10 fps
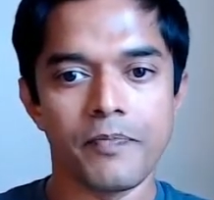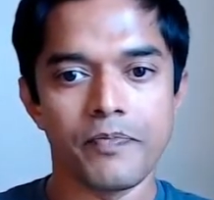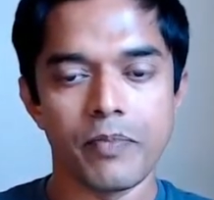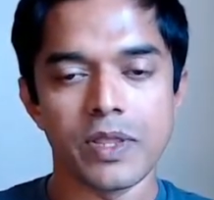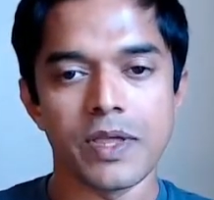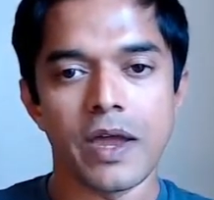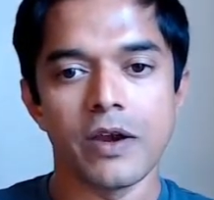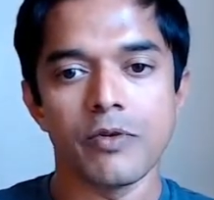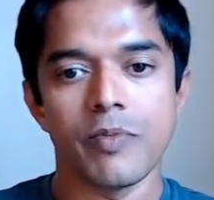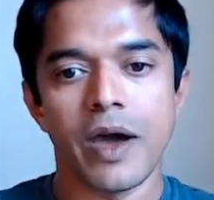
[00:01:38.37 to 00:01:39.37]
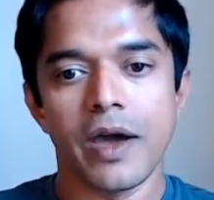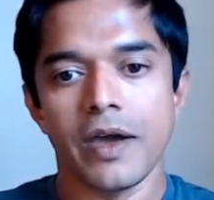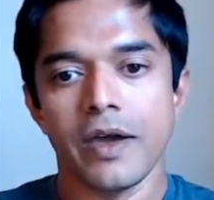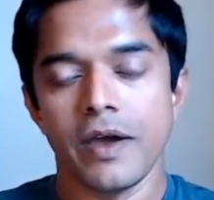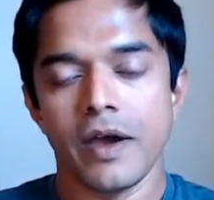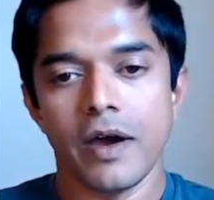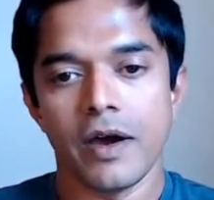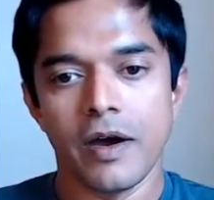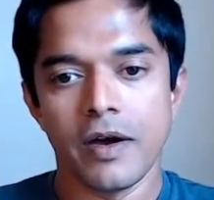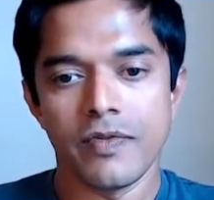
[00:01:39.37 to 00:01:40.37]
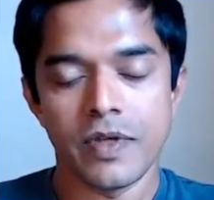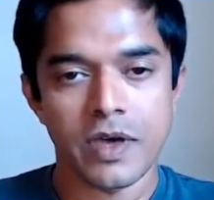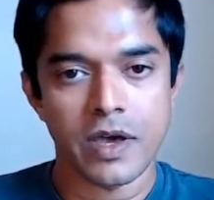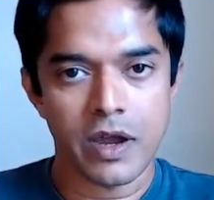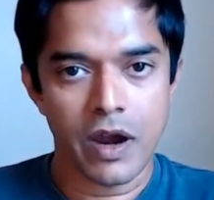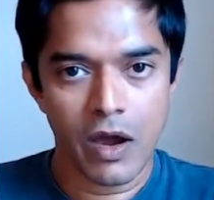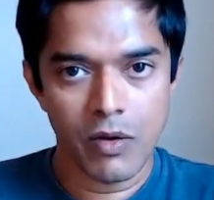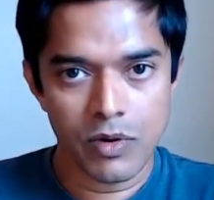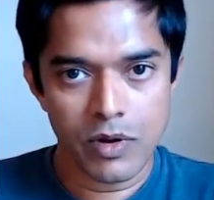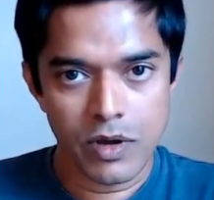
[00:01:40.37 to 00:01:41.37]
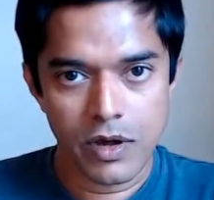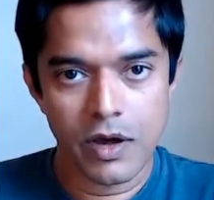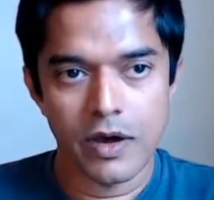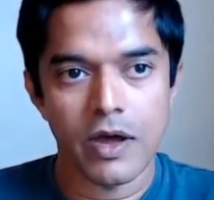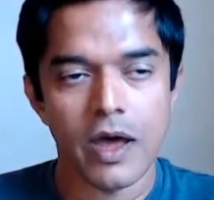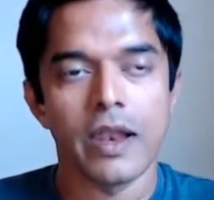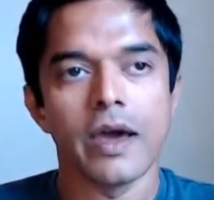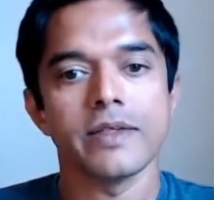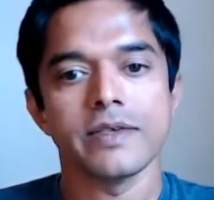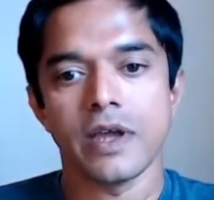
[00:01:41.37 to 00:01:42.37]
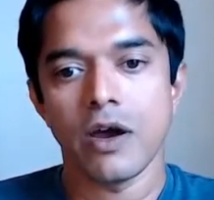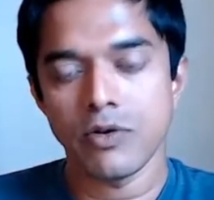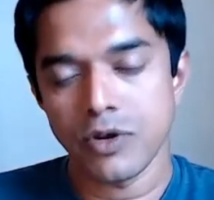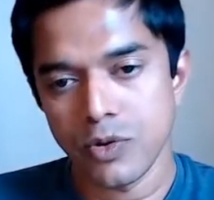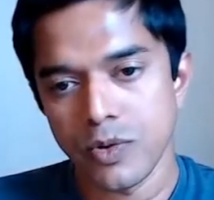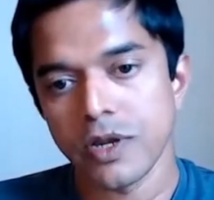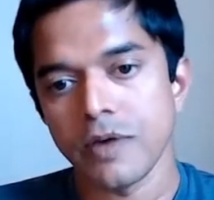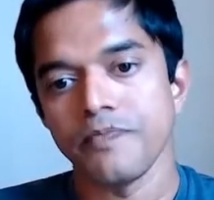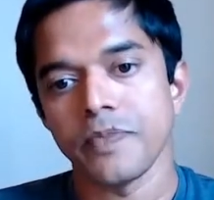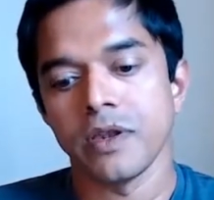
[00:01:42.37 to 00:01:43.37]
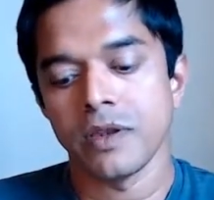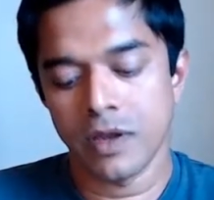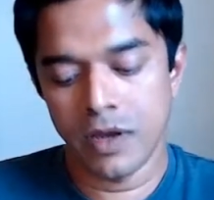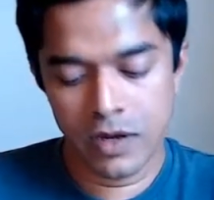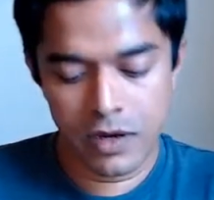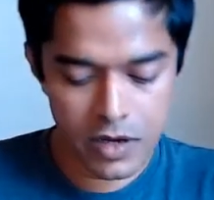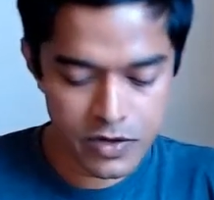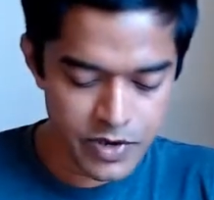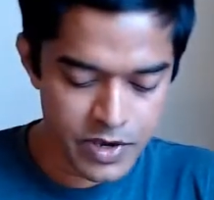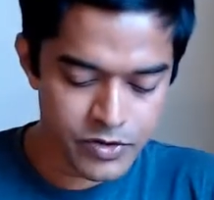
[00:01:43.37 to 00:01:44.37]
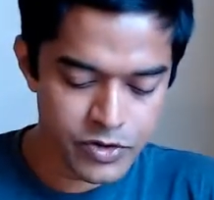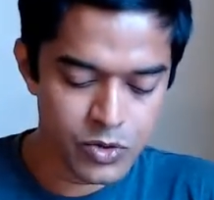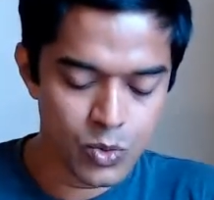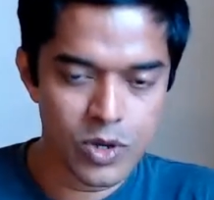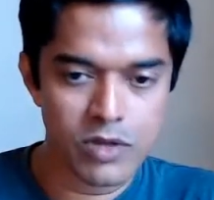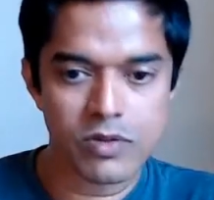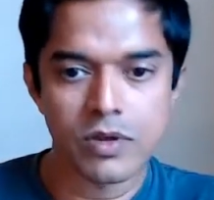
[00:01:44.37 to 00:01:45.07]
build that into my thinking around highlights and how to do it in conjunction with